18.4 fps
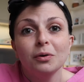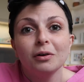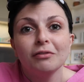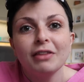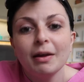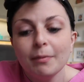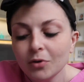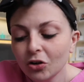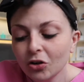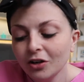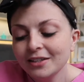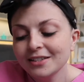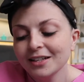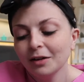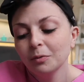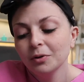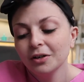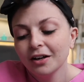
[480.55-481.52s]
of them coins,
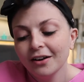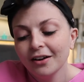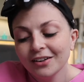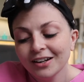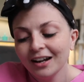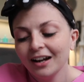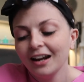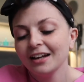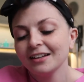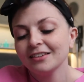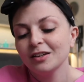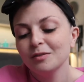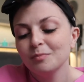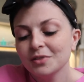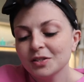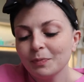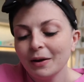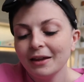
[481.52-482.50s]
I want to go and collect
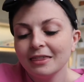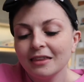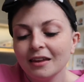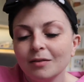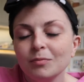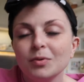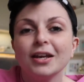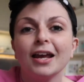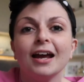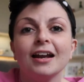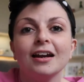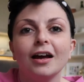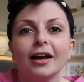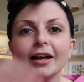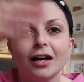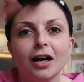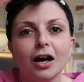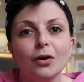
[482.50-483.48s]
them, spend them. You get
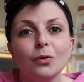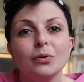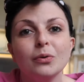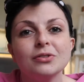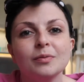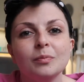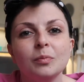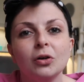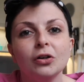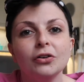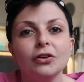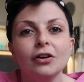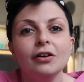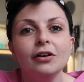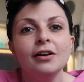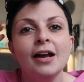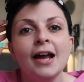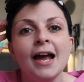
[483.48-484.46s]
like goals and
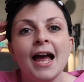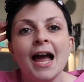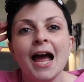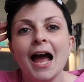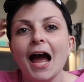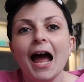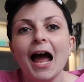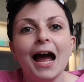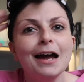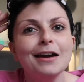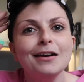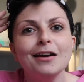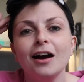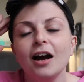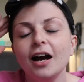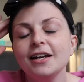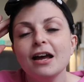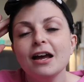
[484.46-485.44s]
whatnot, and
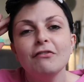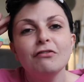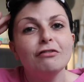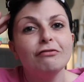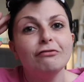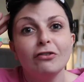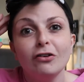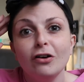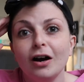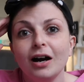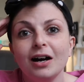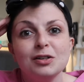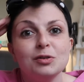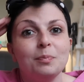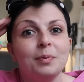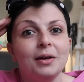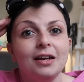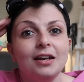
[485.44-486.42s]
I never thought
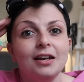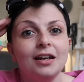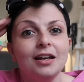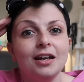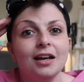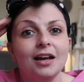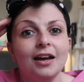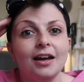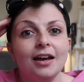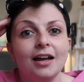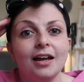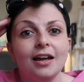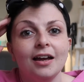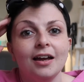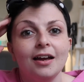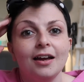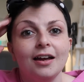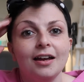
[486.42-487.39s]
I'd be
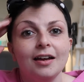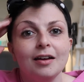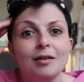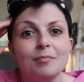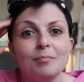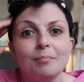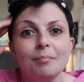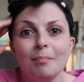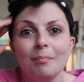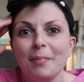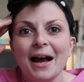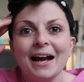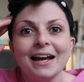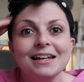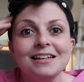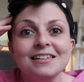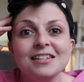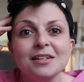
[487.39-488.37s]

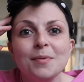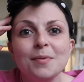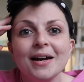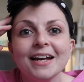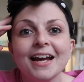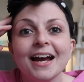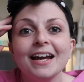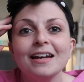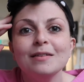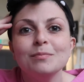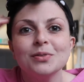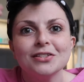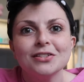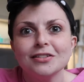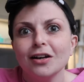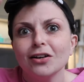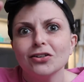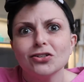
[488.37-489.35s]
back into my games
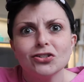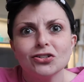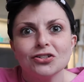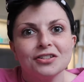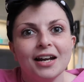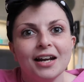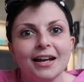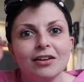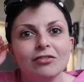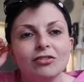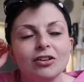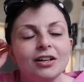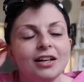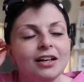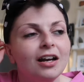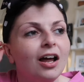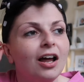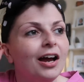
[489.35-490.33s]
such later on
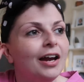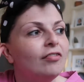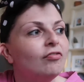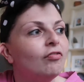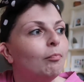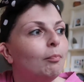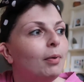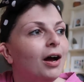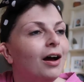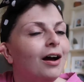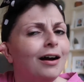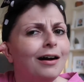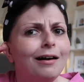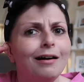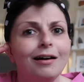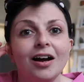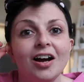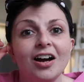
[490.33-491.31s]
in life, but
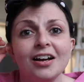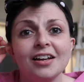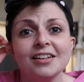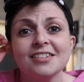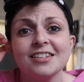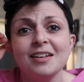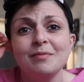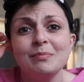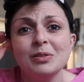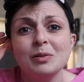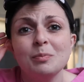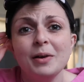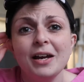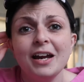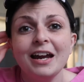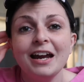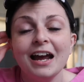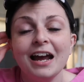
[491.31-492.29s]
I seem to
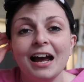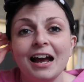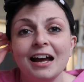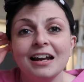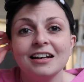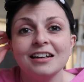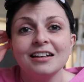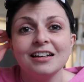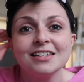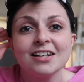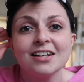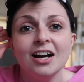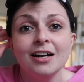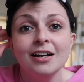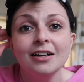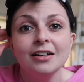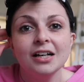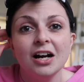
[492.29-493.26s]
be, and it's
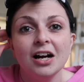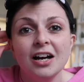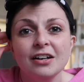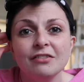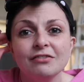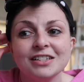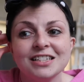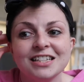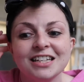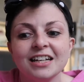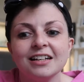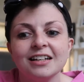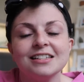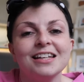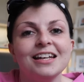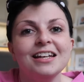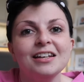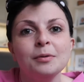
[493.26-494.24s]
kind of
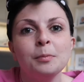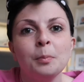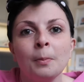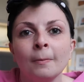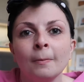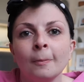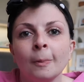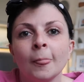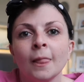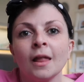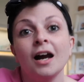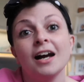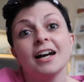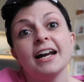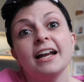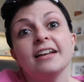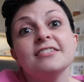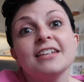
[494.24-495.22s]
addicting. I
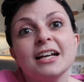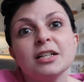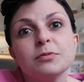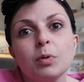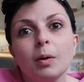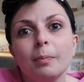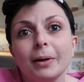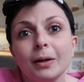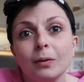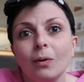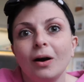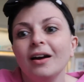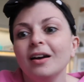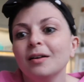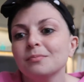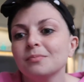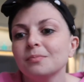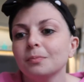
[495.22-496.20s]
guess that's probably why
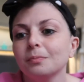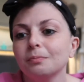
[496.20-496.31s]
I'm